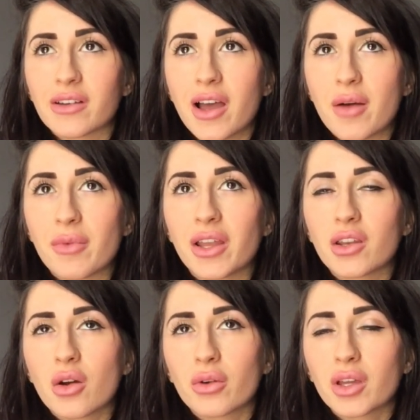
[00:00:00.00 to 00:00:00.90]
and
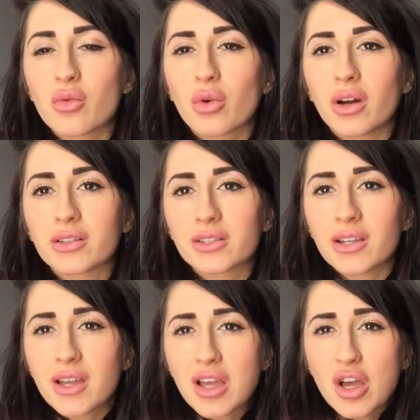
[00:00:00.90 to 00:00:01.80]
knowing what
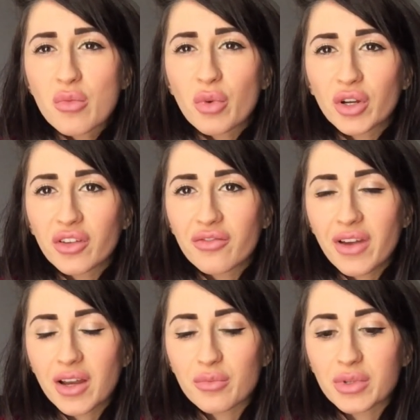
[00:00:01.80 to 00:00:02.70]
body fat